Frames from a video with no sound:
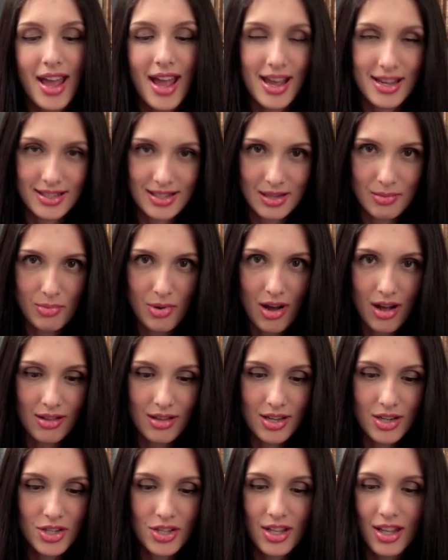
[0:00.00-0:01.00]
ESSIE
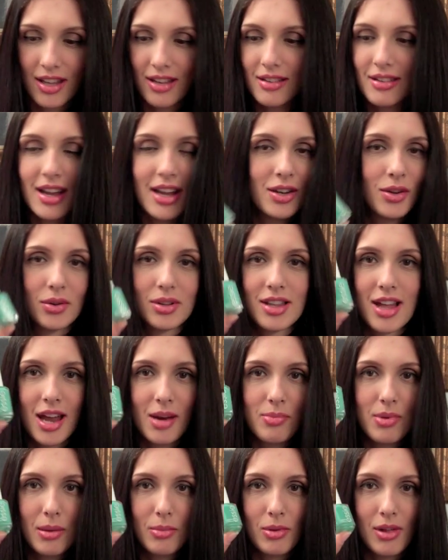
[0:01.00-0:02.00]
polish that I know a lot
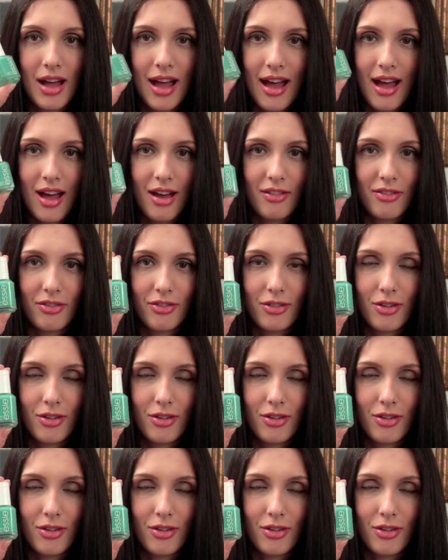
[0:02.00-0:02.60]
of people have